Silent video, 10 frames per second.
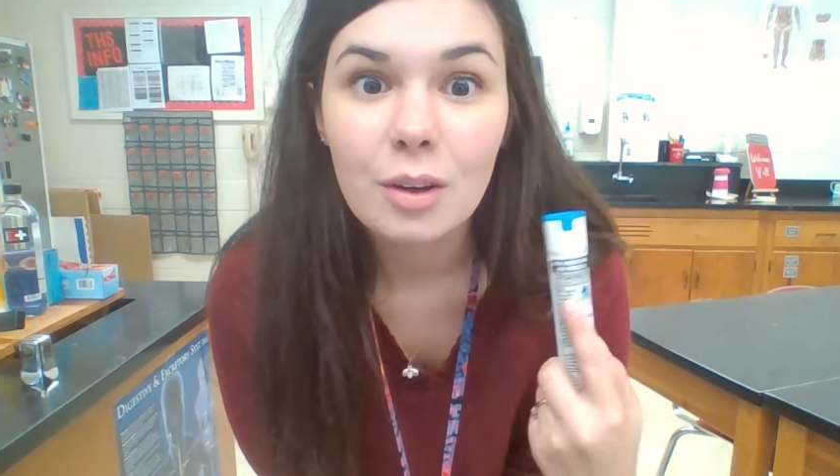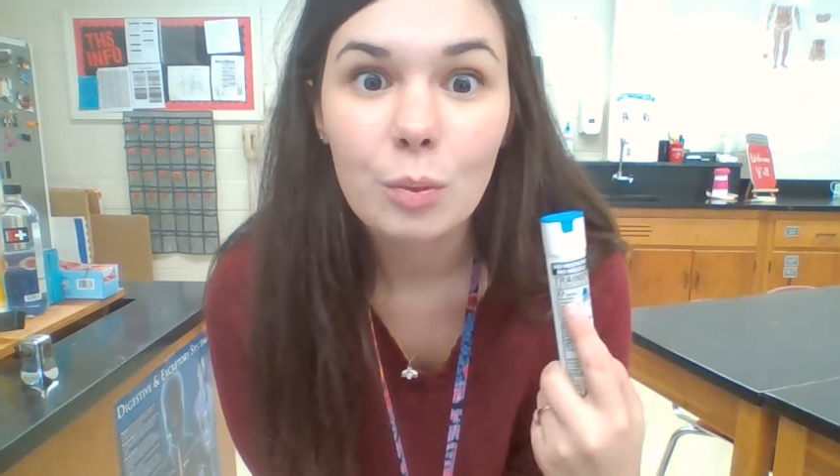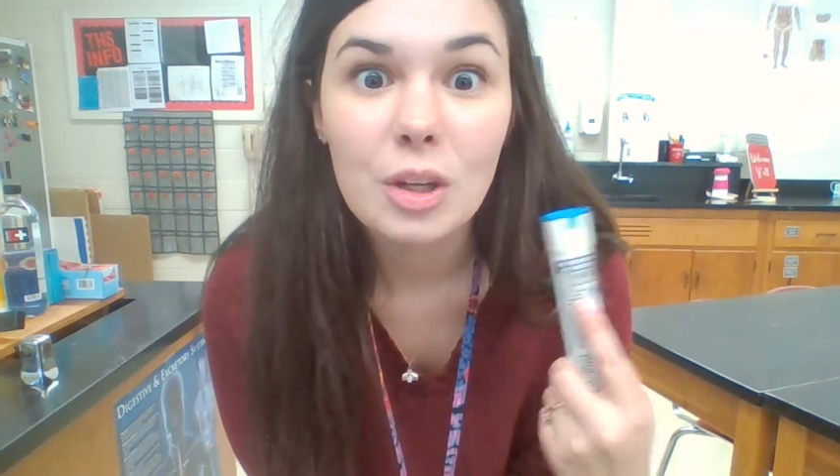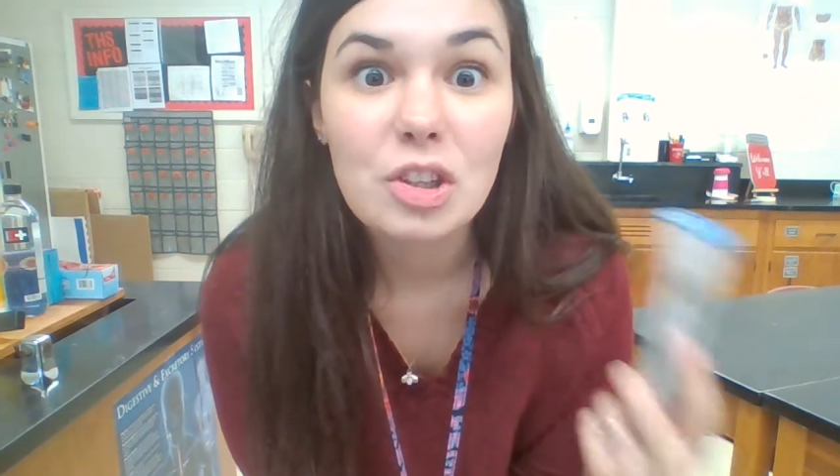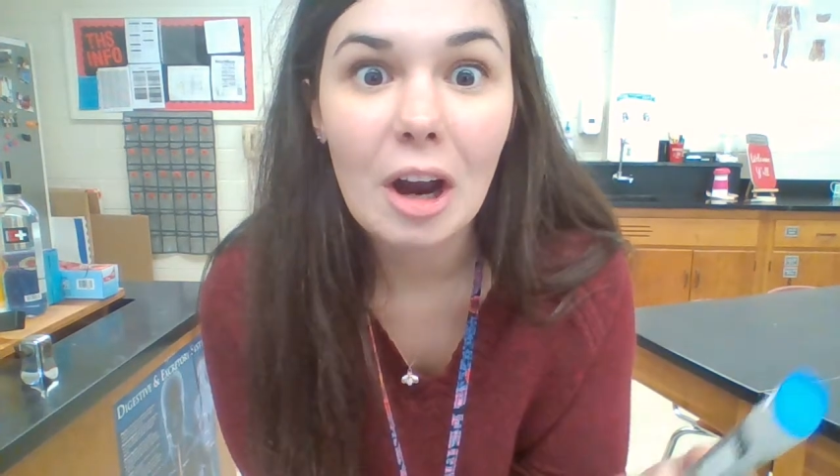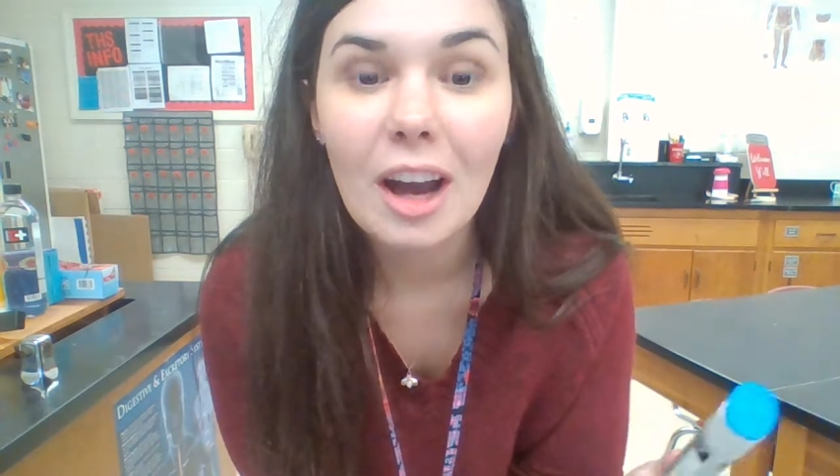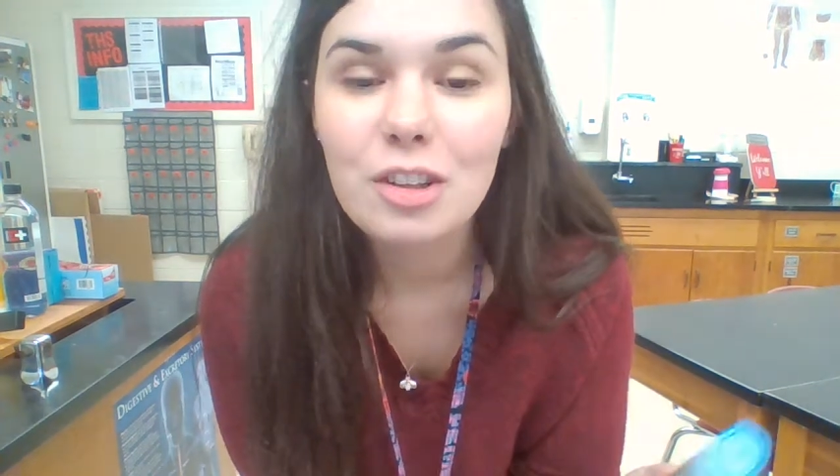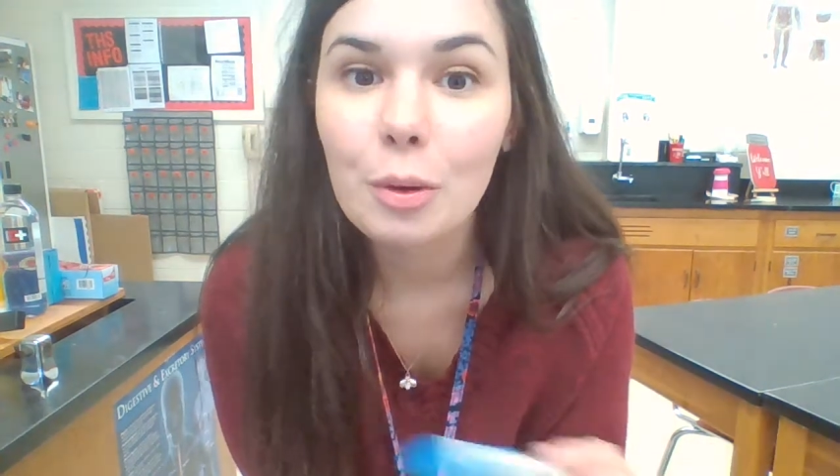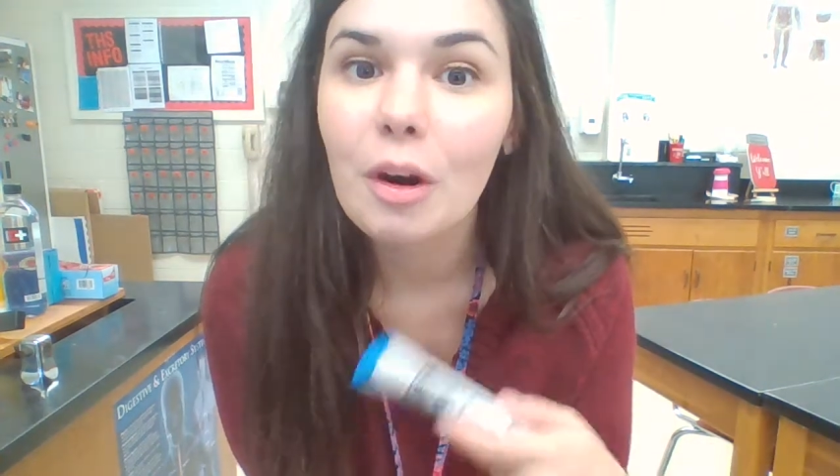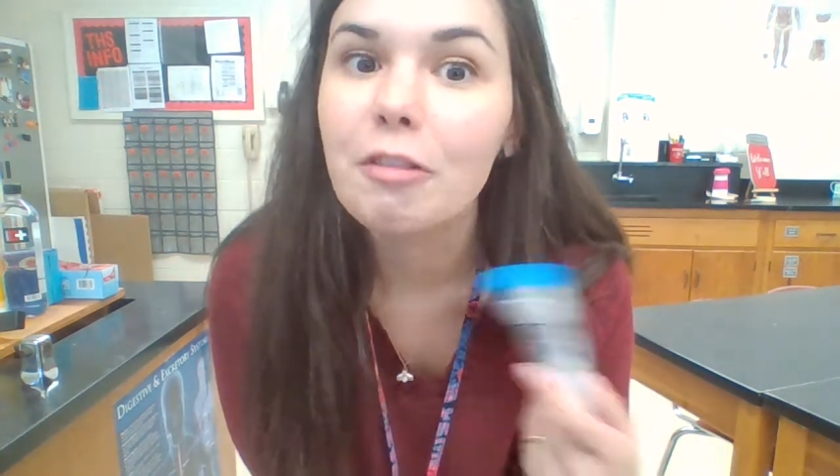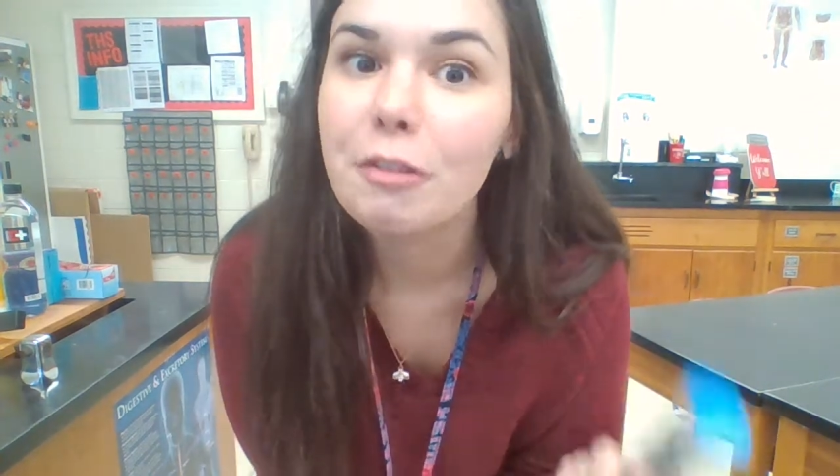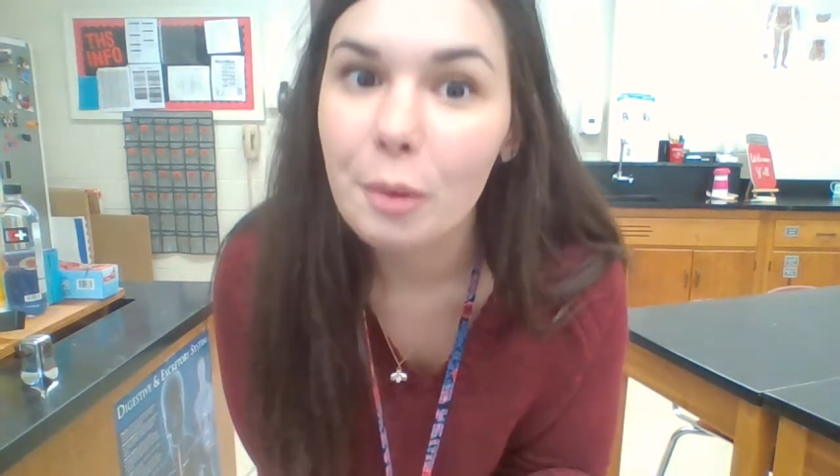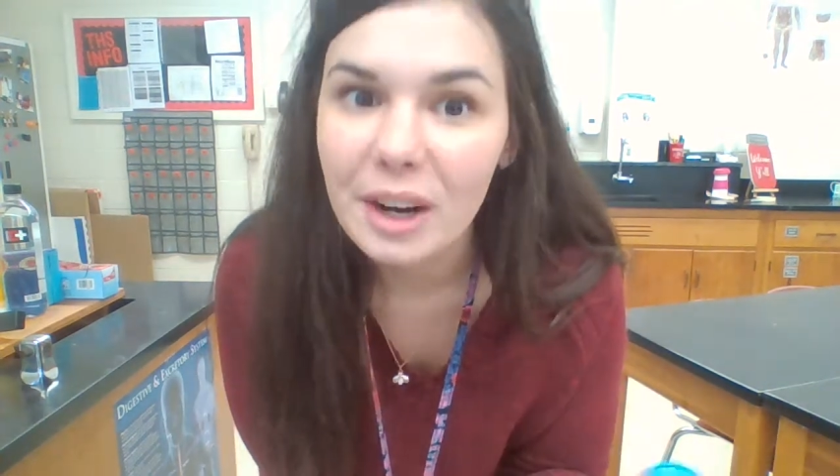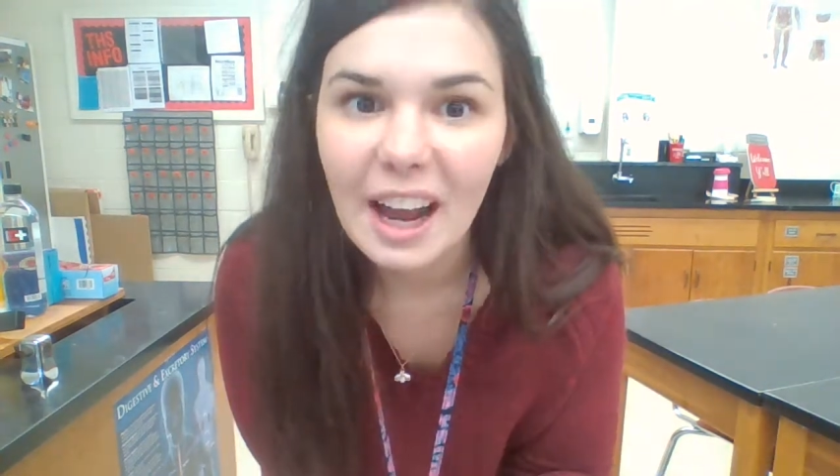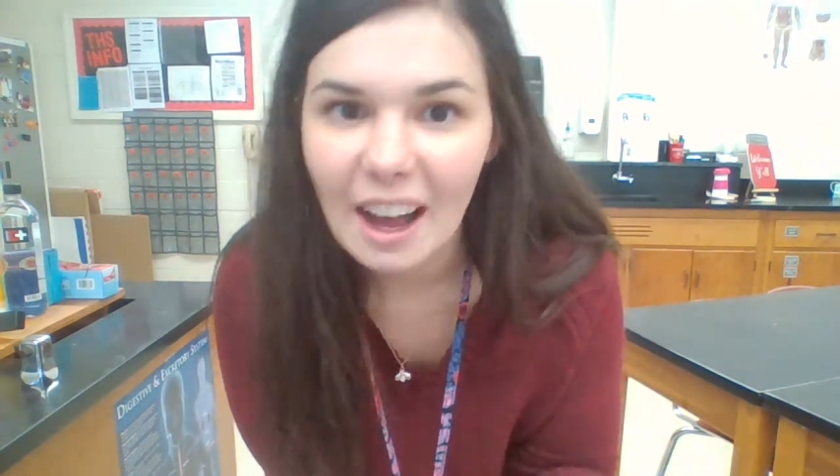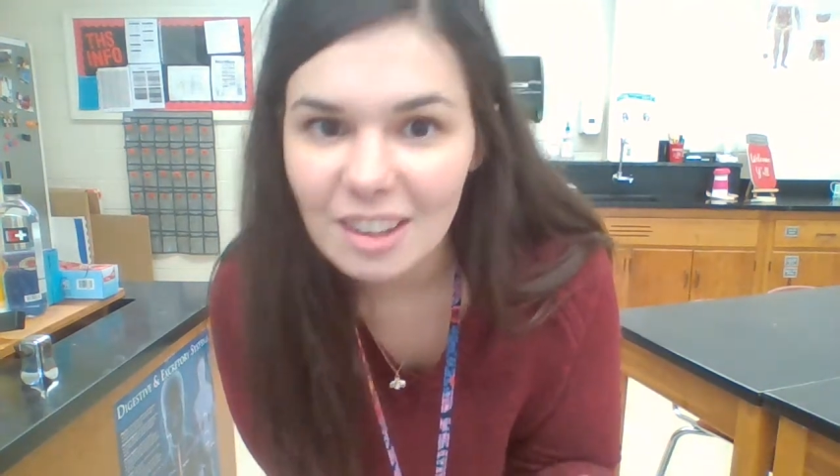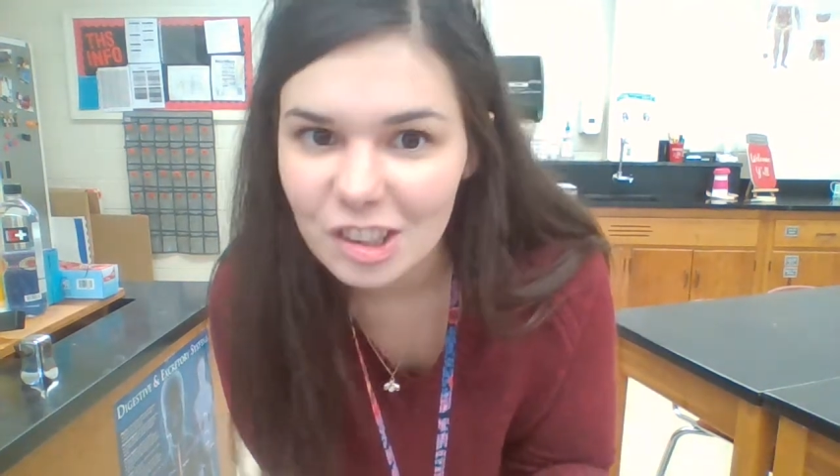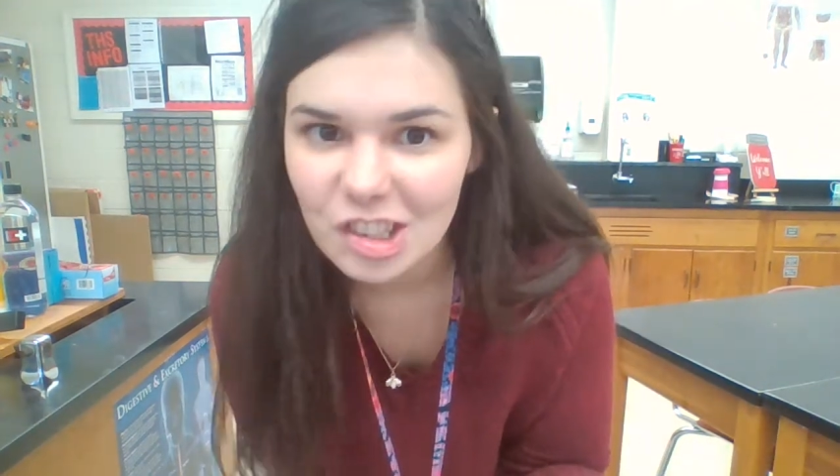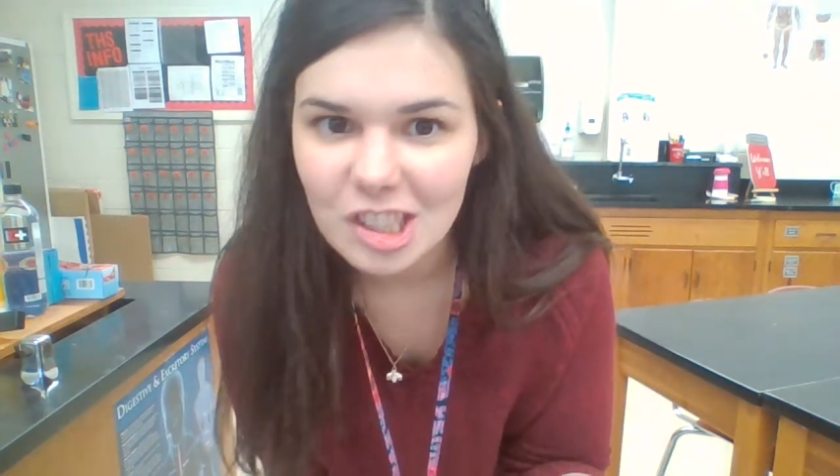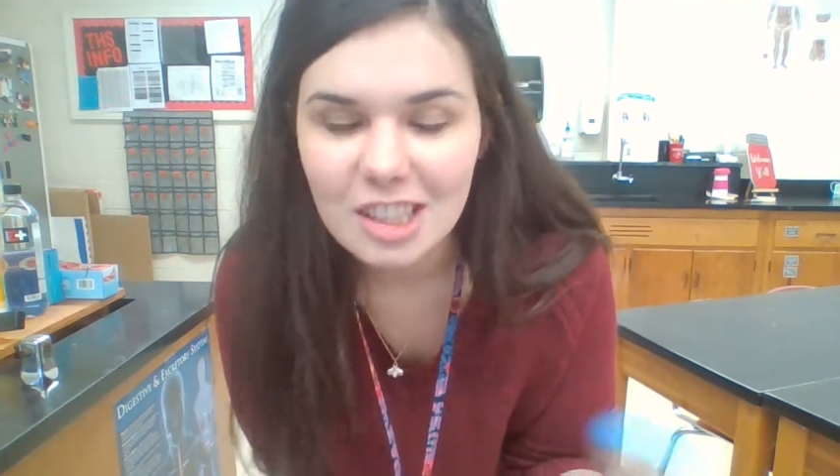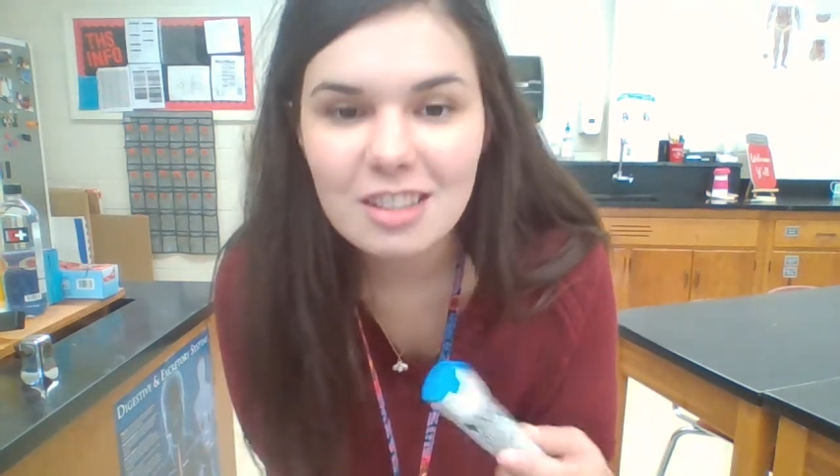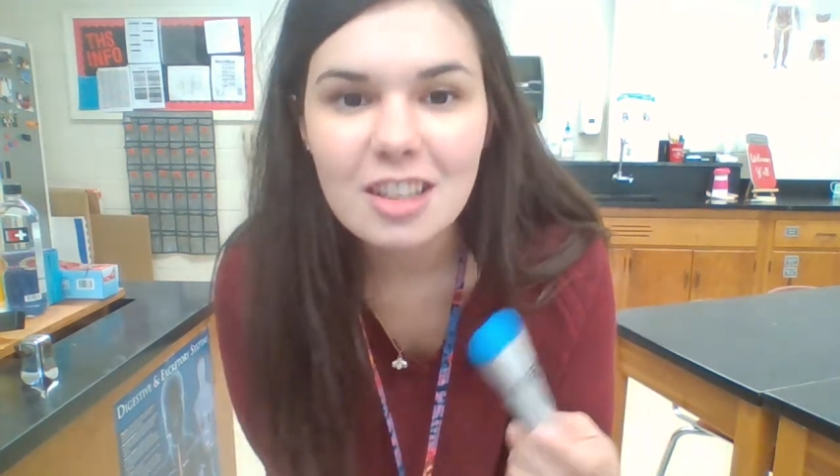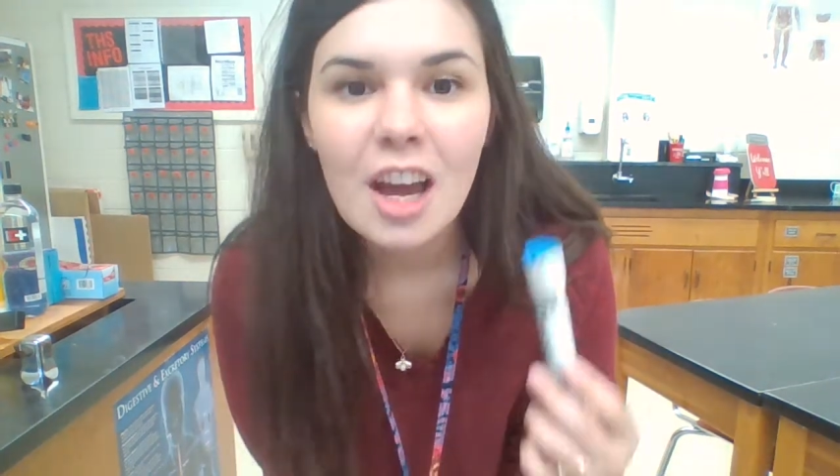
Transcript: we try to avoid allergens,